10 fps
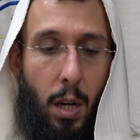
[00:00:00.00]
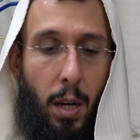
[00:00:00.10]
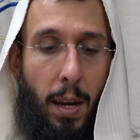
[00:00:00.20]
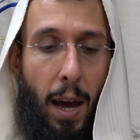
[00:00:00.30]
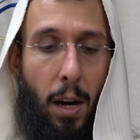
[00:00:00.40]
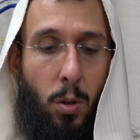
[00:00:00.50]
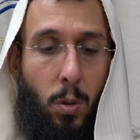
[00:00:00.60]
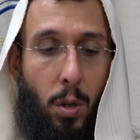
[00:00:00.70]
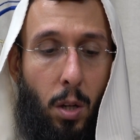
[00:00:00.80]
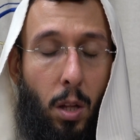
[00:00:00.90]
Now,
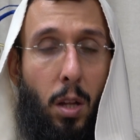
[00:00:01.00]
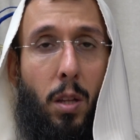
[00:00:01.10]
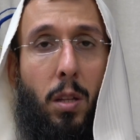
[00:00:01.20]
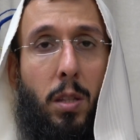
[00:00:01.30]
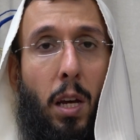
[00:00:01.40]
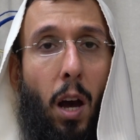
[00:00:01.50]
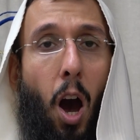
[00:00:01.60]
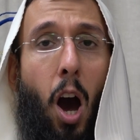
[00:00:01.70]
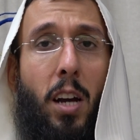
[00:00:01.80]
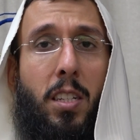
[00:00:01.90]
the
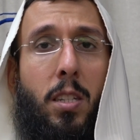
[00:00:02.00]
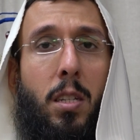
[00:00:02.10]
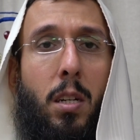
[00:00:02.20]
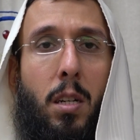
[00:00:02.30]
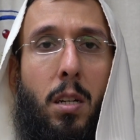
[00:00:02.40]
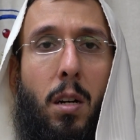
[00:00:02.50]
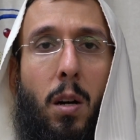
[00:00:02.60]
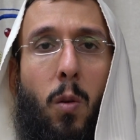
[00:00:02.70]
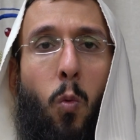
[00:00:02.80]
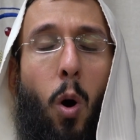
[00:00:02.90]
ice
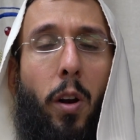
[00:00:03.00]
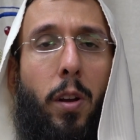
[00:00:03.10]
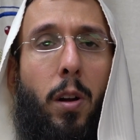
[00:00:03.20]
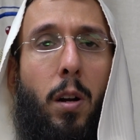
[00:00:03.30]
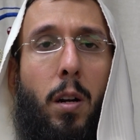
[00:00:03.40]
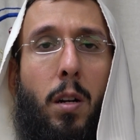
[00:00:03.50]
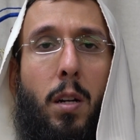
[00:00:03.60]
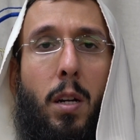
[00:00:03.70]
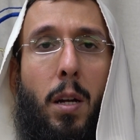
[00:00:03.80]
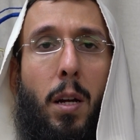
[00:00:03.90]
water
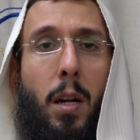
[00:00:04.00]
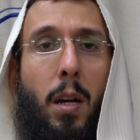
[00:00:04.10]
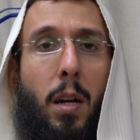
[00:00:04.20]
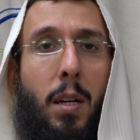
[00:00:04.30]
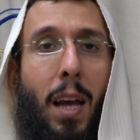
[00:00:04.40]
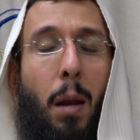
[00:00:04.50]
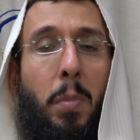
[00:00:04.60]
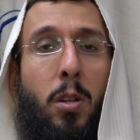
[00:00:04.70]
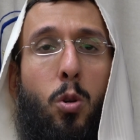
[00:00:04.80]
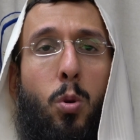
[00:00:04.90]
can be
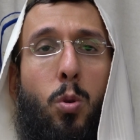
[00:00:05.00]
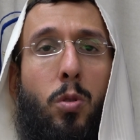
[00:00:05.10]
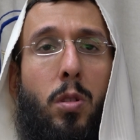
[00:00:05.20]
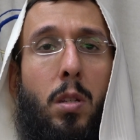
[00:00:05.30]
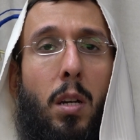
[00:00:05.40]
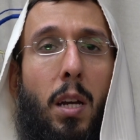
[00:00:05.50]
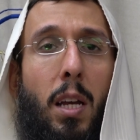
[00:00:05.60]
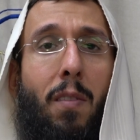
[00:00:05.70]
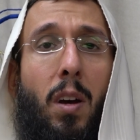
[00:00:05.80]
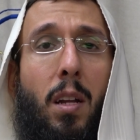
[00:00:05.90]
used,
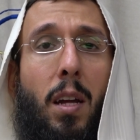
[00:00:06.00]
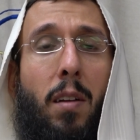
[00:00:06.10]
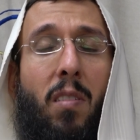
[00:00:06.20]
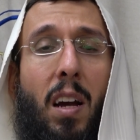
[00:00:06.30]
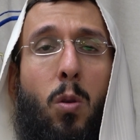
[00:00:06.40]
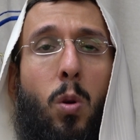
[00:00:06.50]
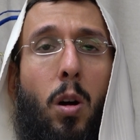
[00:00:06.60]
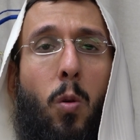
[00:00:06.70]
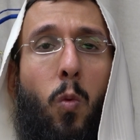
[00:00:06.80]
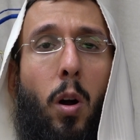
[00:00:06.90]
even a
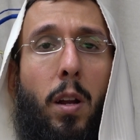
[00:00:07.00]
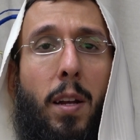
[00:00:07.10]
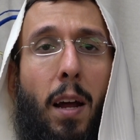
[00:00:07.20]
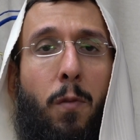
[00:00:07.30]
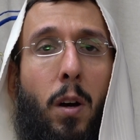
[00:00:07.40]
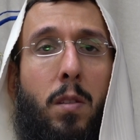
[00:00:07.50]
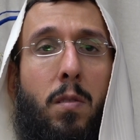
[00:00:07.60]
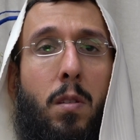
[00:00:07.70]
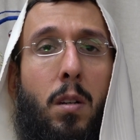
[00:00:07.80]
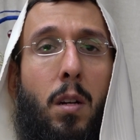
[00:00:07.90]
regular water that was
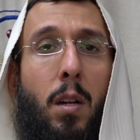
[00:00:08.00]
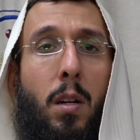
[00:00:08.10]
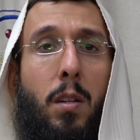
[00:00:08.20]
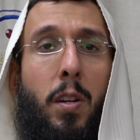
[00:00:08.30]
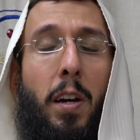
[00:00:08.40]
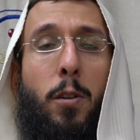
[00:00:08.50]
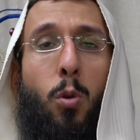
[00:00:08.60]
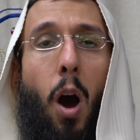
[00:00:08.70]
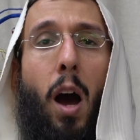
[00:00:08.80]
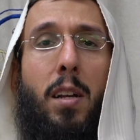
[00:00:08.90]
turned to
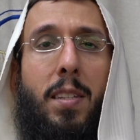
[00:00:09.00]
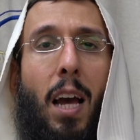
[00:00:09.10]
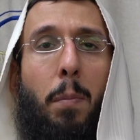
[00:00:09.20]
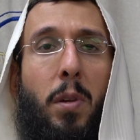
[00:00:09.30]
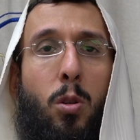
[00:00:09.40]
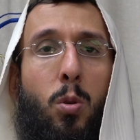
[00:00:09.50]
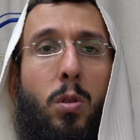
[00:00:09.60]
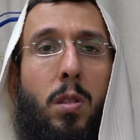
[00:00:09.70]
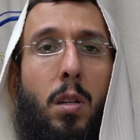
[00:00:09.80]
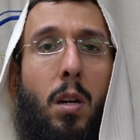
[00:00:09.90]
ice can be
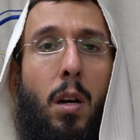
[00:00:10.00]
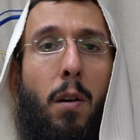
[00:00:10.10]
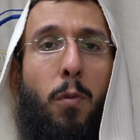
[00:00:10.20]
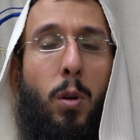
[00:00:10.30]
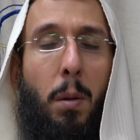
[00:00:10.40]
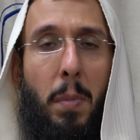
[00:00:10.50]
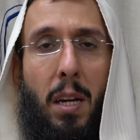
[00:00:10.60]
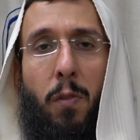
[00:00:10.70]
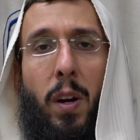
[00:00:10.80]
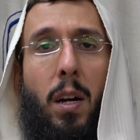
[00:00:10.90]
used for the
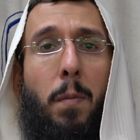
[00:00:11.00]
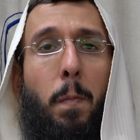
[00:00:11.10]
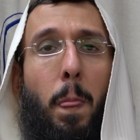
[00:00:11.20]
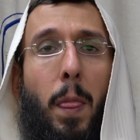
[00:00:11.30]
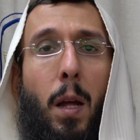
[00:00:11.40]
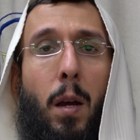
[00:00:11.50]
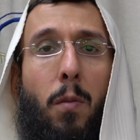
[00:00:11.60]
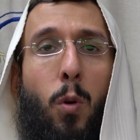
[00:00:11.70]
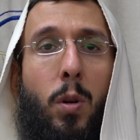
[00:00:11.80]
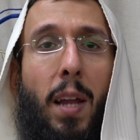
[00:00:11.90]
mikveh,
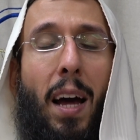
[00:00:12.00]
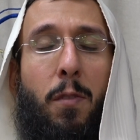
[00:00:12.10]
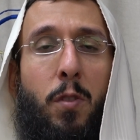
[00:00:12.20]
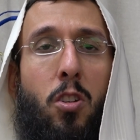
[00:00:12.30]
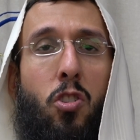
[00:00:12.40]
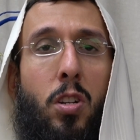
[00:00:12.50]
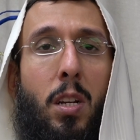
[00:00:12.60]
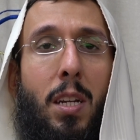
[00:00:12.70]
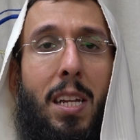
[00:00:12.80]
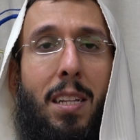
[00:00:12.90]
for that which
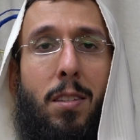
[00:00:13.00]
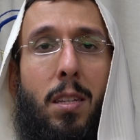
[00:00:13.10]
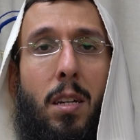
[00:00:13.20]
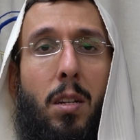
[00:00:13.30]
needs